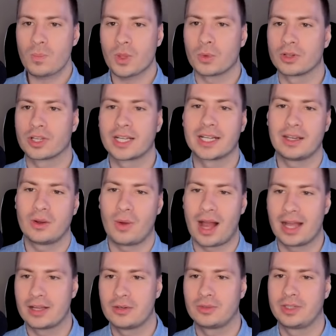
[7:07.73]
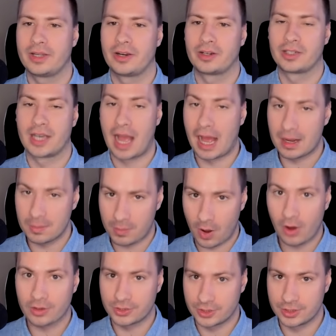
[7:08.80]
We're looking at Ohio. They are
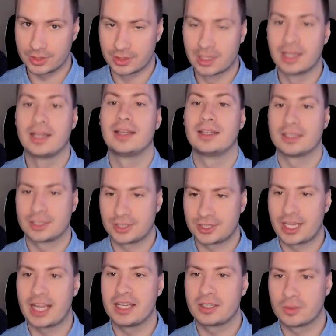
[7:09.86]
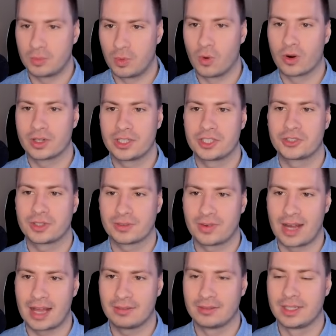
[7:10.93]
nonpartisan state board district
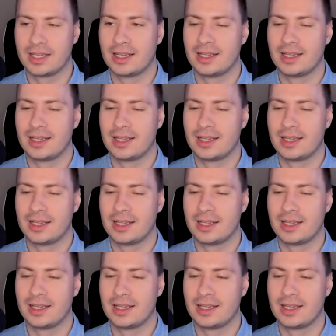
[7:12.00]
5.